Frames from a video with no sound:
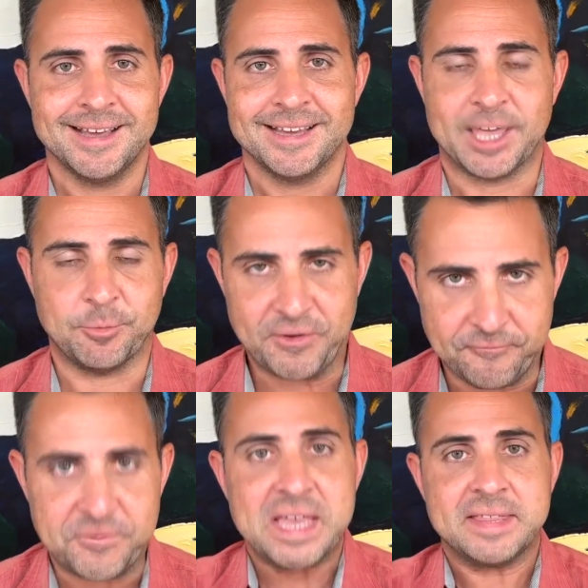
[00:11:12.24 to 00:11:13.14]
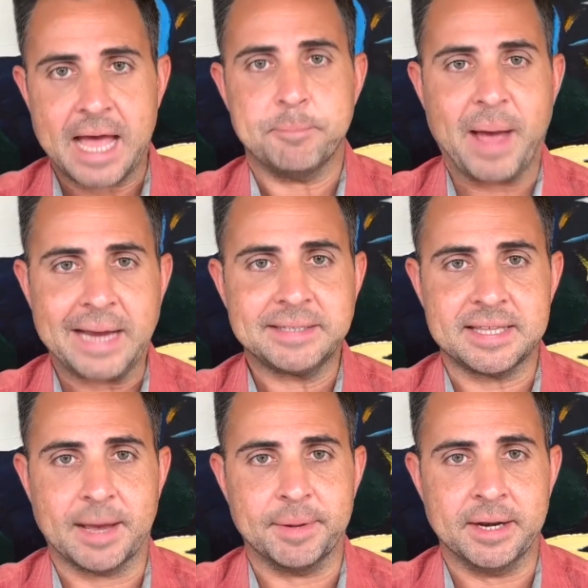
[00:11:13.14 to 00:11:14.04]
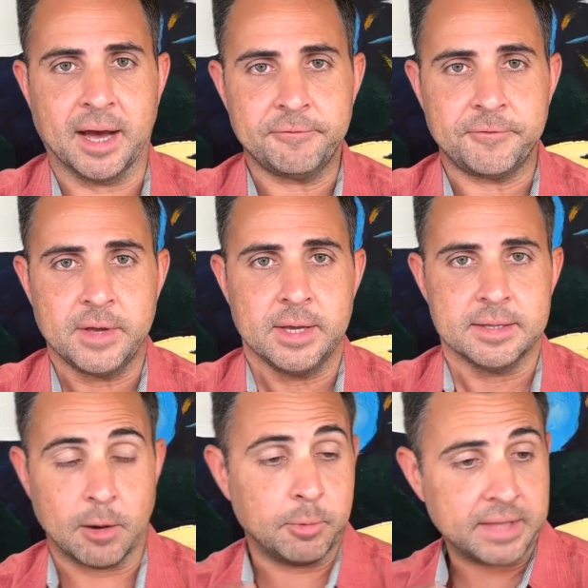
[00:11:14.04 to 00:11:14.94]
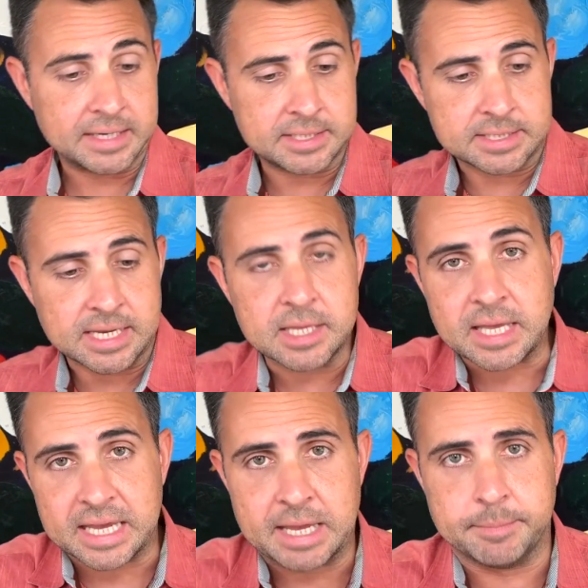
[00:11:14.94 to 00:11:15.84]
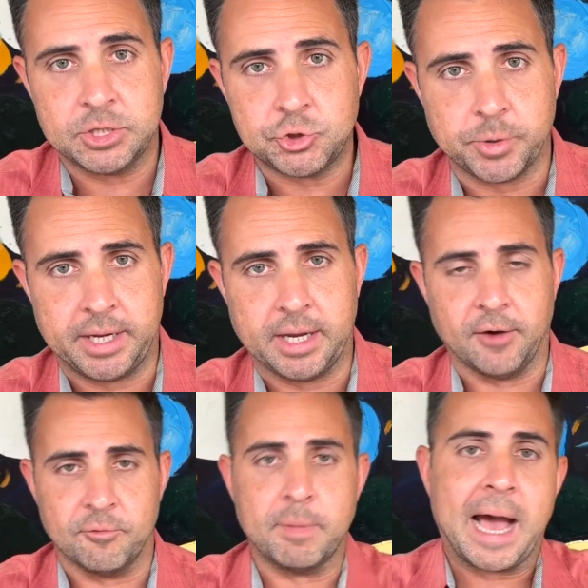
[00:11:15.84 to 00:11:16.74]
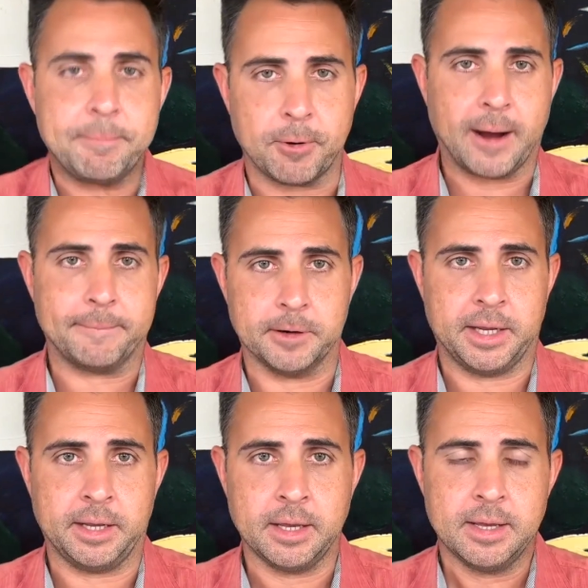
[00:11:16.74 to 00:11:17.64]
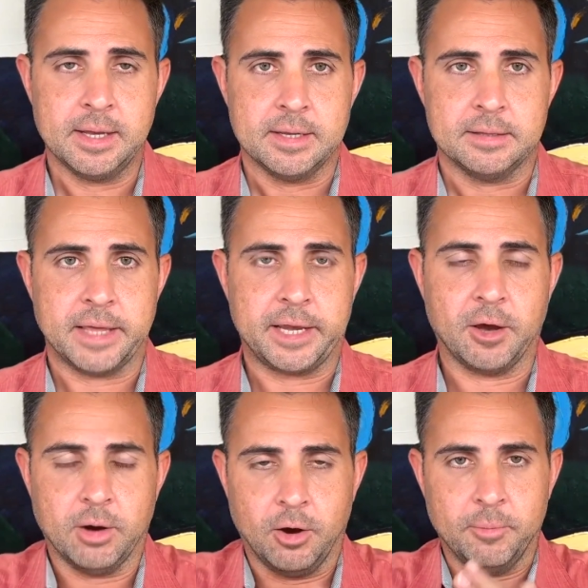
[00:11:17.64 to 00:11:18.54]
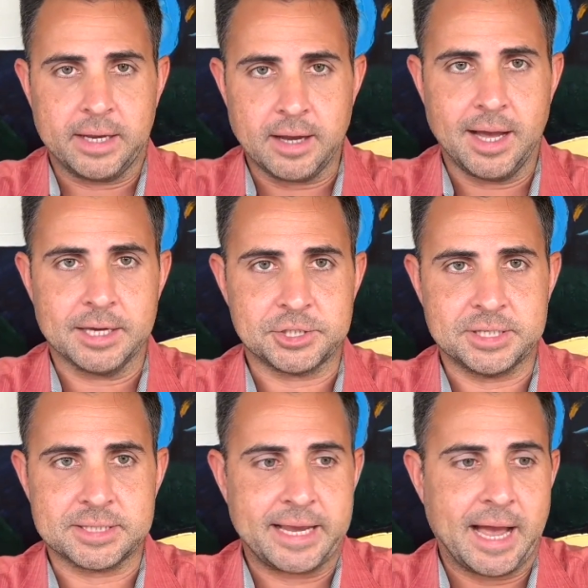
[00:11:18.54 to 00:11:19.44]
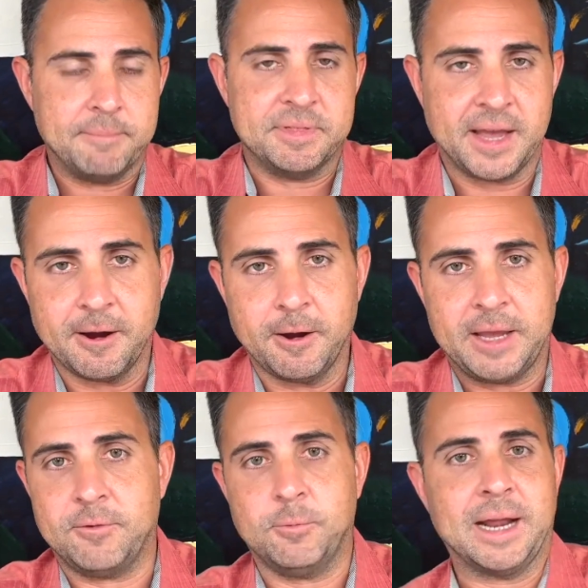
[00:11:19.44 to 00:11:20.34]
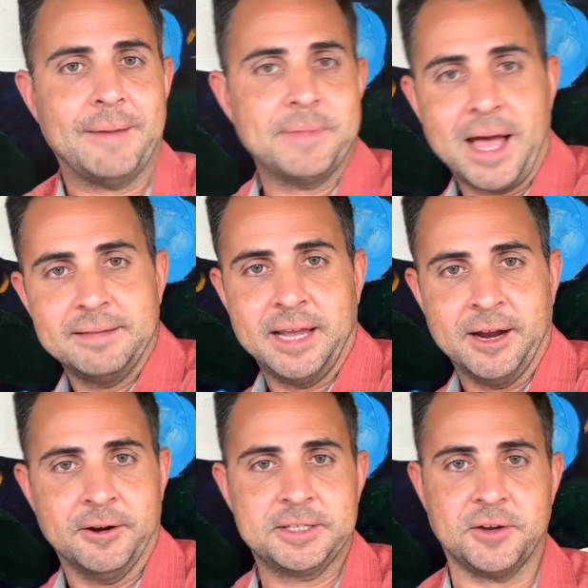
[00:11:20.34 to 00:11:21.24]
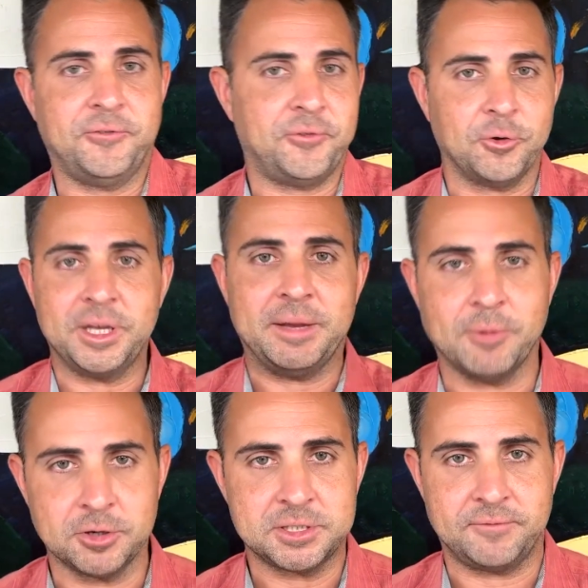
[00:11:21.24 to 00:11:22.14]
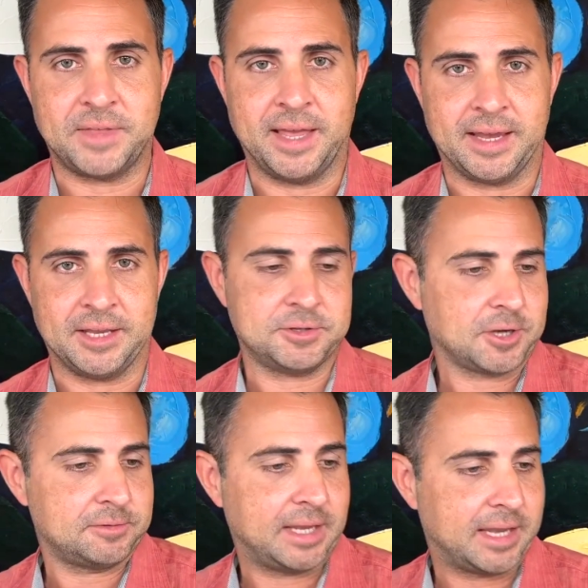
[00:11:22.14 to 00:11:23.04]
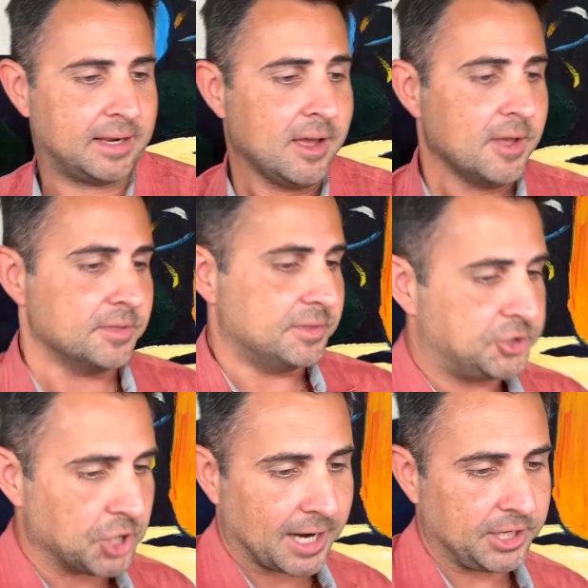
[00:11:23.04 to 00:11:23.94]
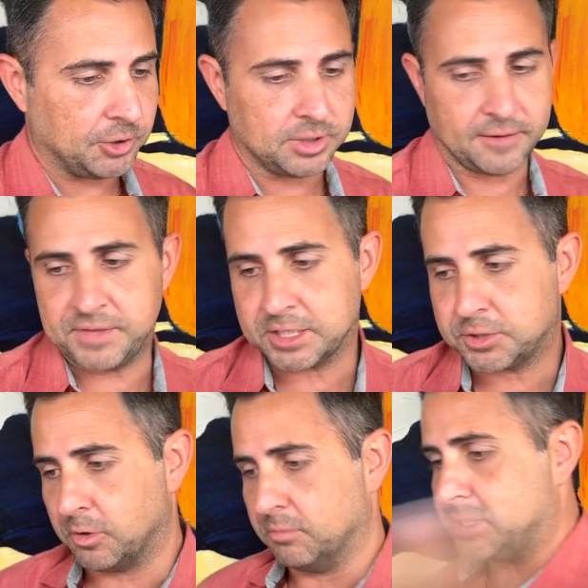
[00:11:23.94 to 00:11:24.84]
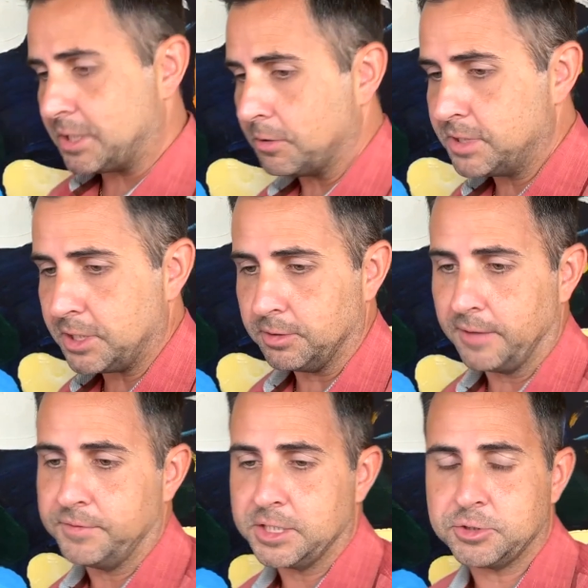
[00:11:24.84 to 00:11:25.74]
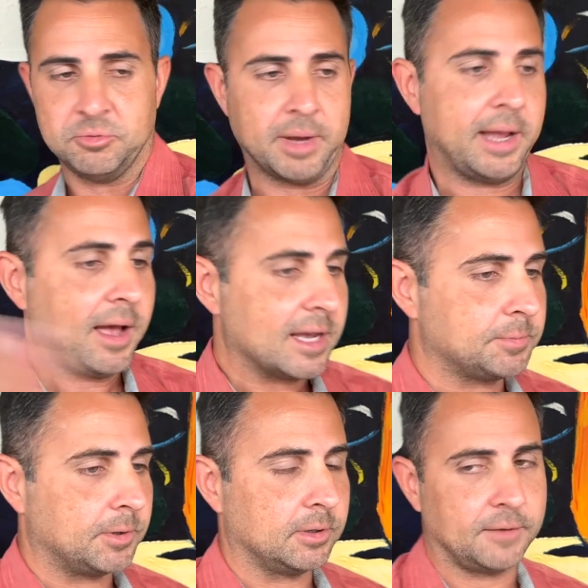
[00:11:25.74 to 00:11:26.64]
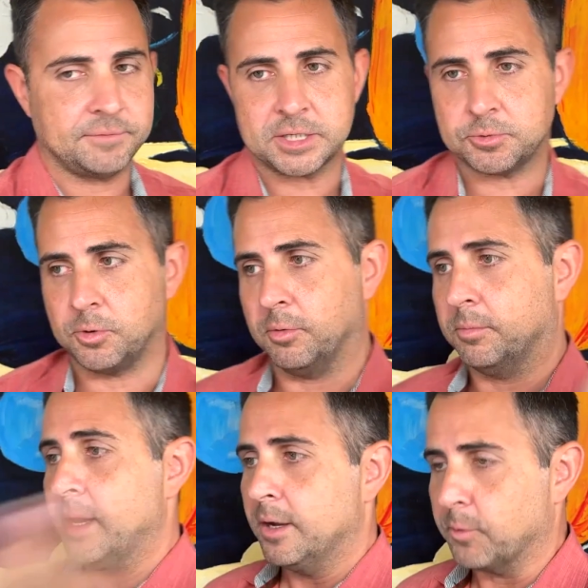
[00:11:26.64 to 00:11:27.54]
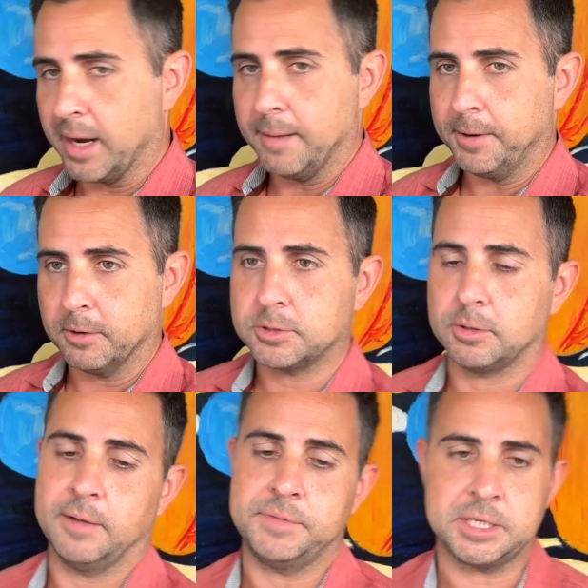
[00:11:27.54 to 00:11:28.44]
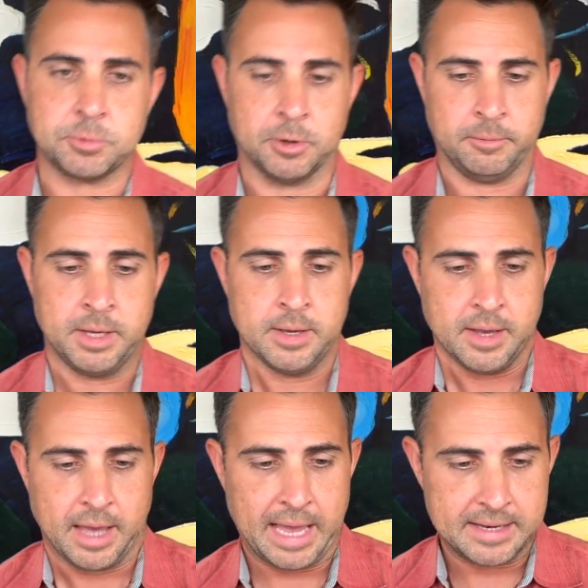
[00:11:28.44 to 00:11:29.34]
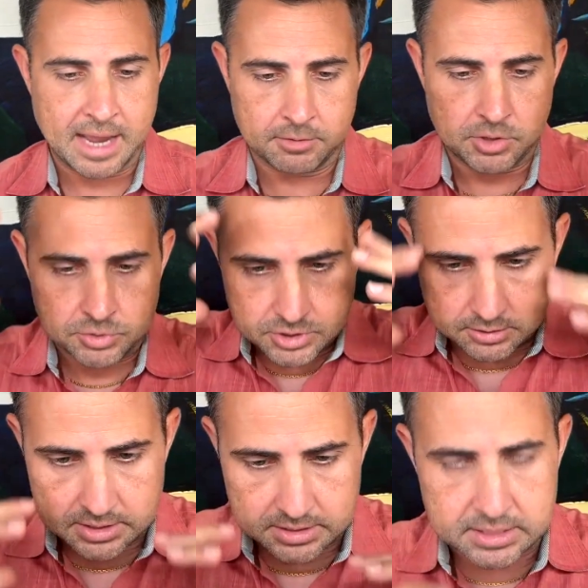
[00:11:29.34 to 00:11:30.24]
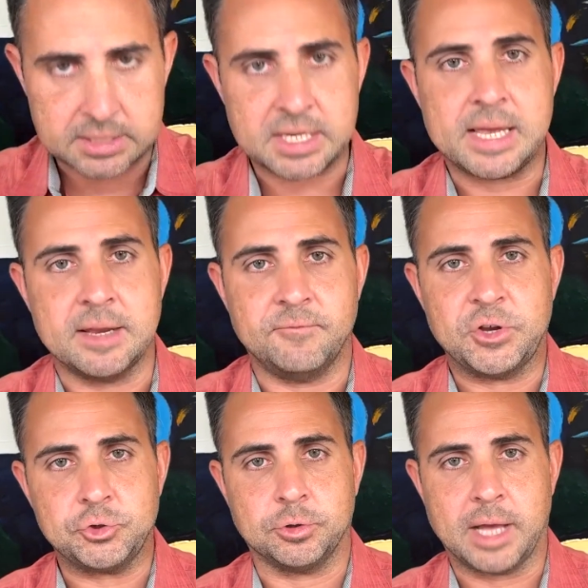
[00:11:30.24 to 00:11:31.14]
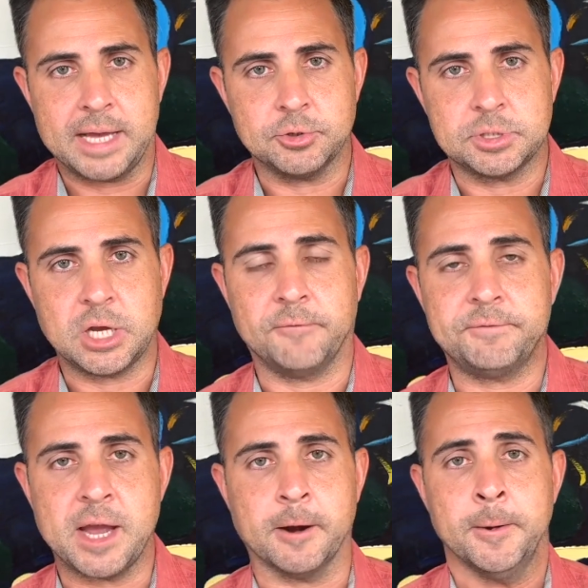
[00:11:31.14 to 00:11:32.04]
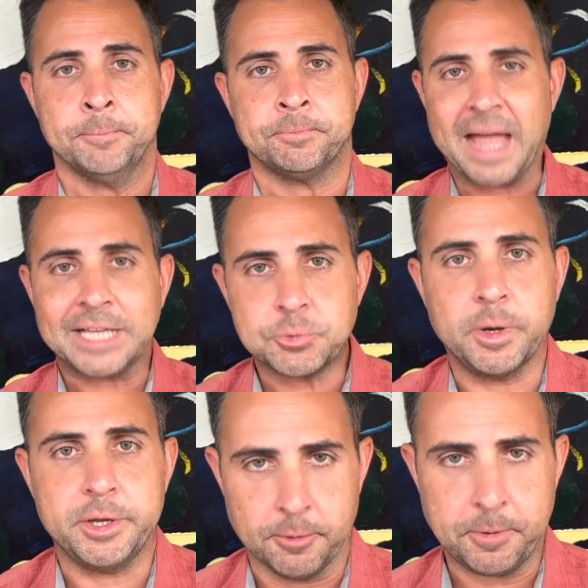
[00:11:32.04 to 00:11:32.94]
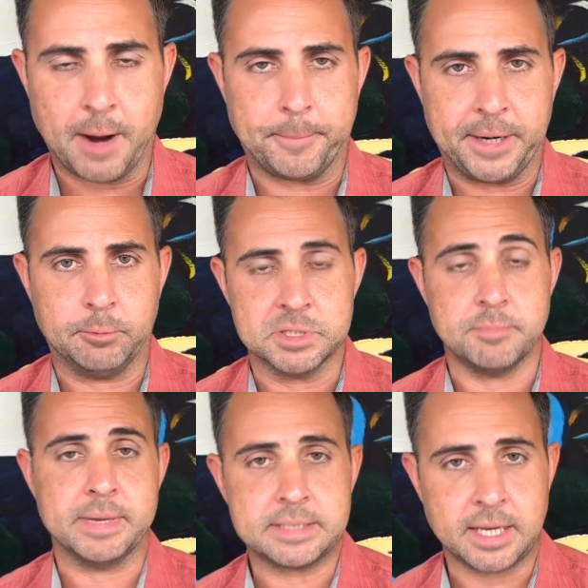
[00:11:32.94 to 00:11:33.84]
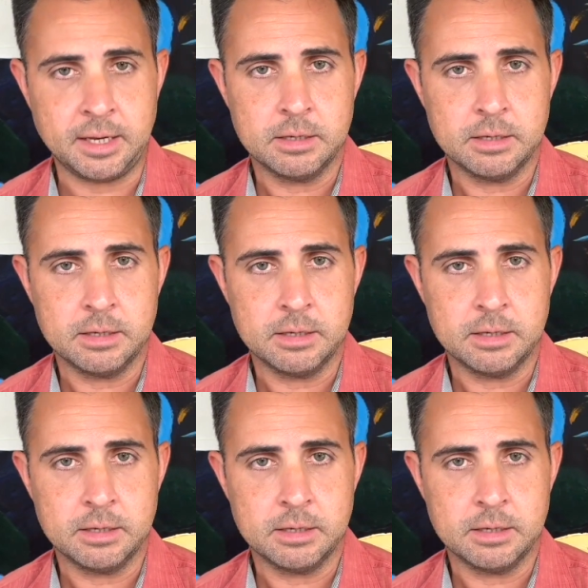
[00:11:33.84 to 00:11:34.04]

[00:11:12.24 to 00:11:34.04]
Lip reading: can we feed that back to them enough that when they see the imagery of my property, they go, oh my gosh, it's like I'm there even when I'm not there. It's a fully immersive thing. And you start thinking, Johnny will love this room, Susie will love this room, my husband will love this room, grandparents will love this room. And now you start to see and visualize yourself there. That's what your property was missing,